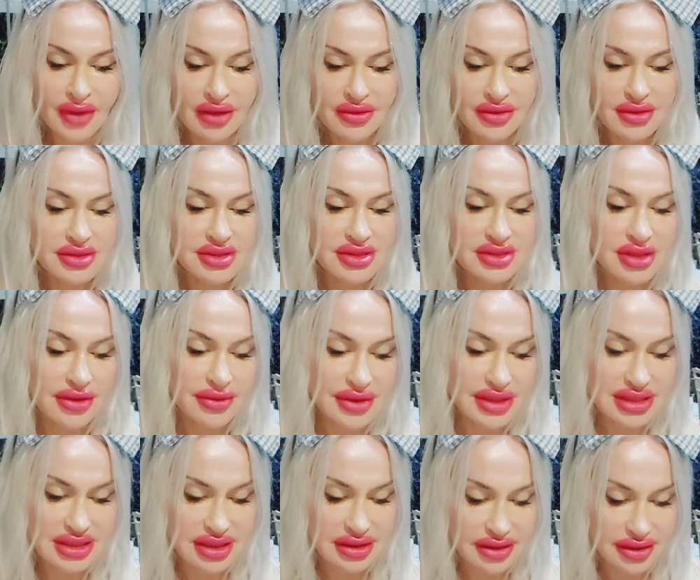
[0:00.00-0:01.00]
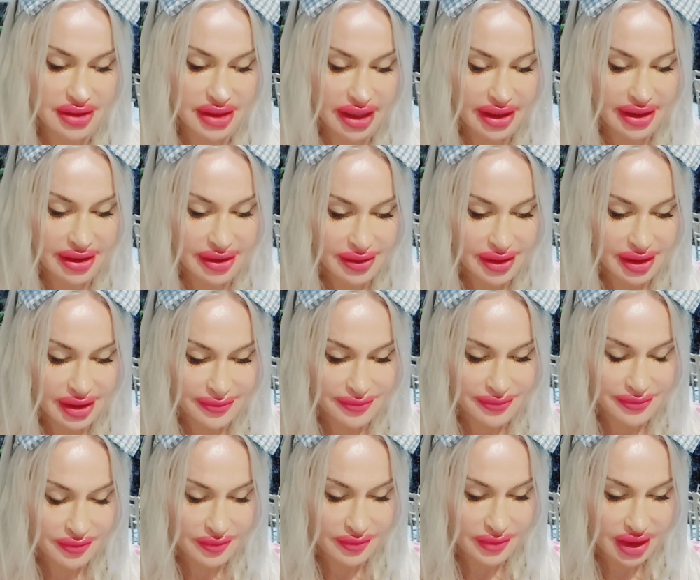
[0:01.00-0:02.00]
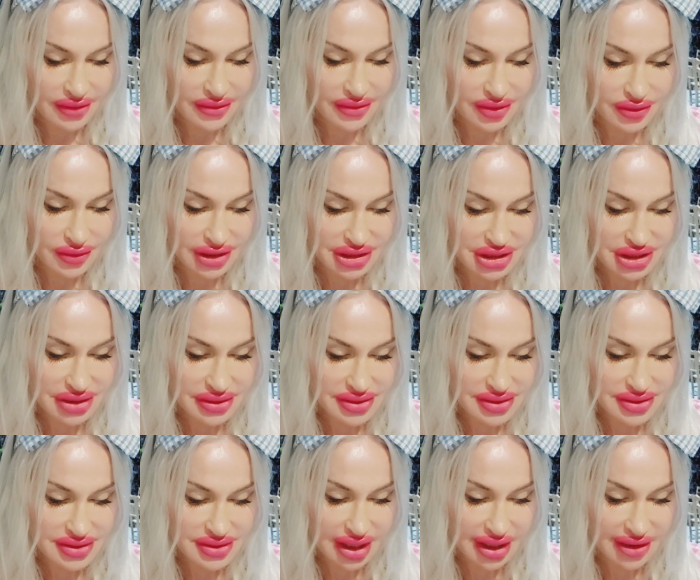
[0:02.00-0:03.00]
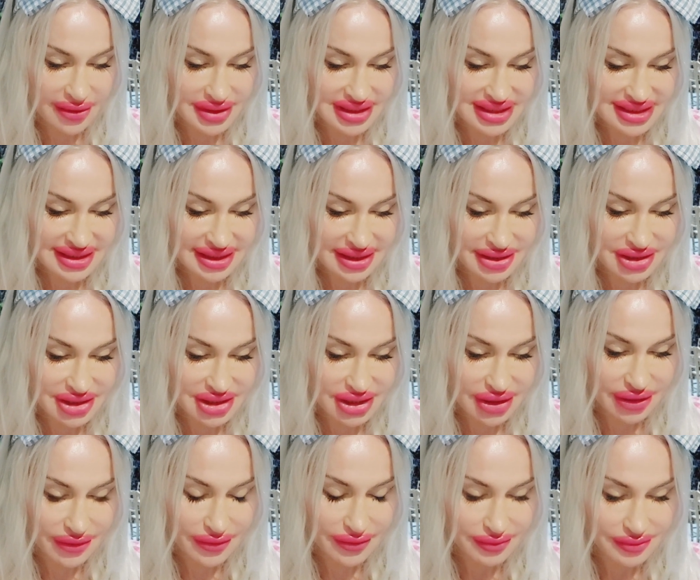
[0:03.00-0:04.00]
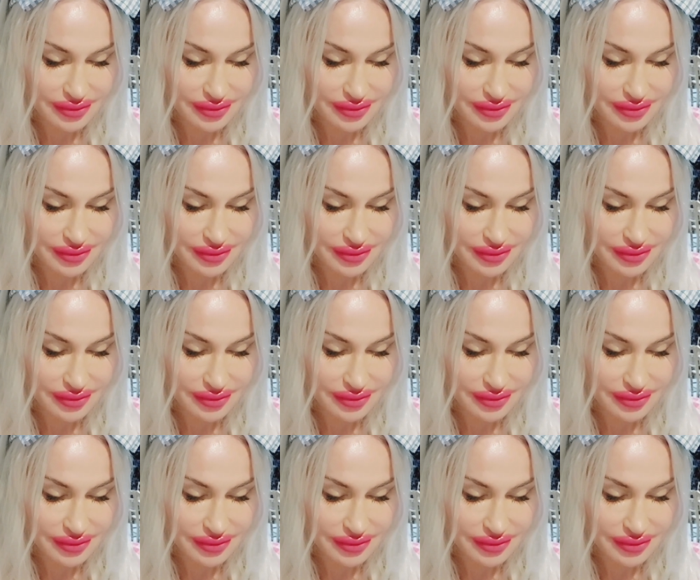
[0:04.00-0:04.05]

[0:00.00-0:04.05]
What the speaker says: This is always the question. This is always the issue.